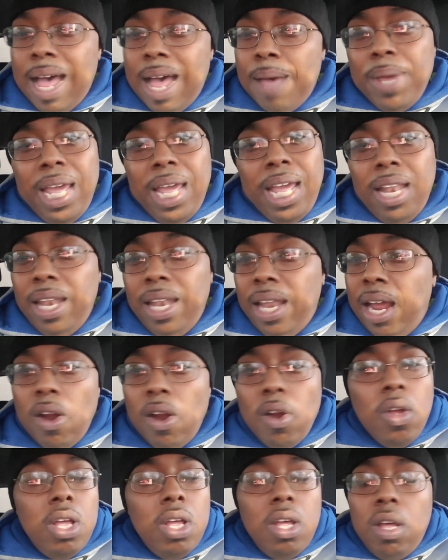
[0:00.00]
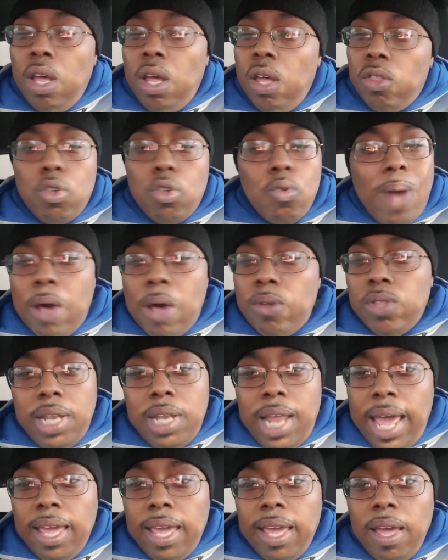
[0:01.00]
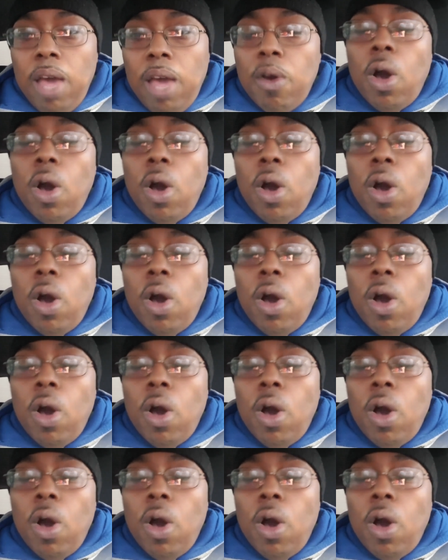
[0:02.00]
I'm in there throughout the day,